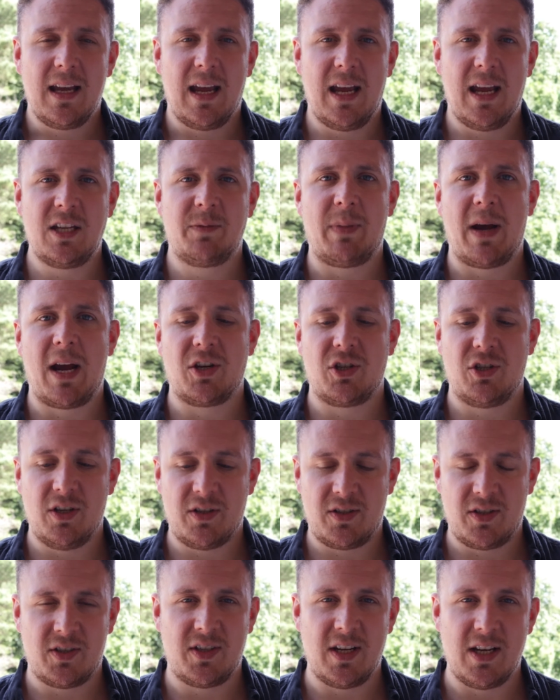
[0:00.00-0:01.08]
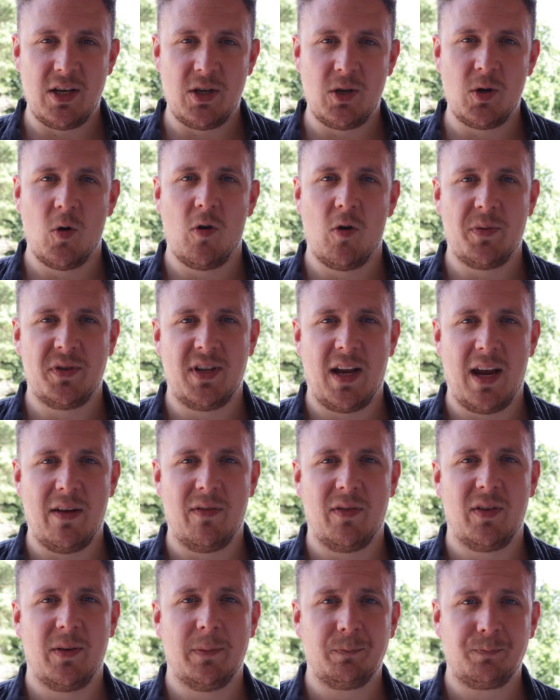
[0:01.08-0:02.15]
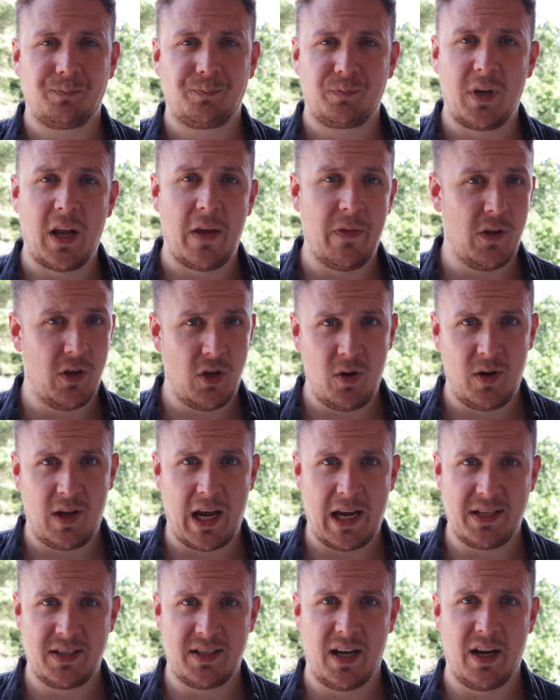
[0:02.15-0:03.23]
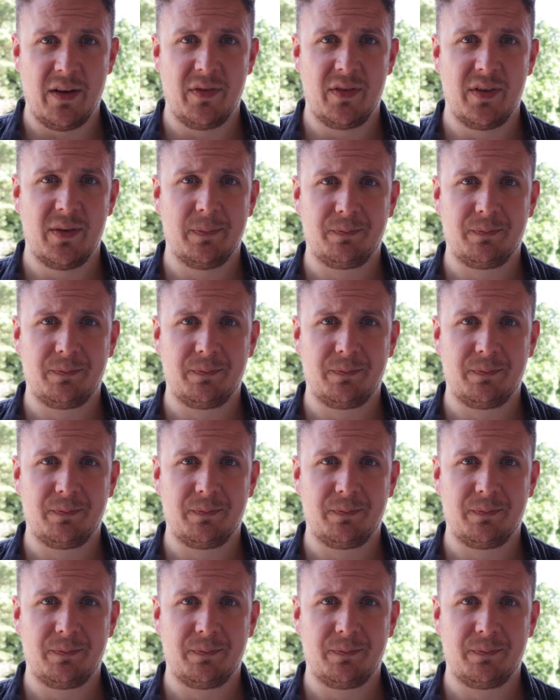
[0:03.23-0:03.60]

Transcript: His passion is to see Europe saved and the UK saved.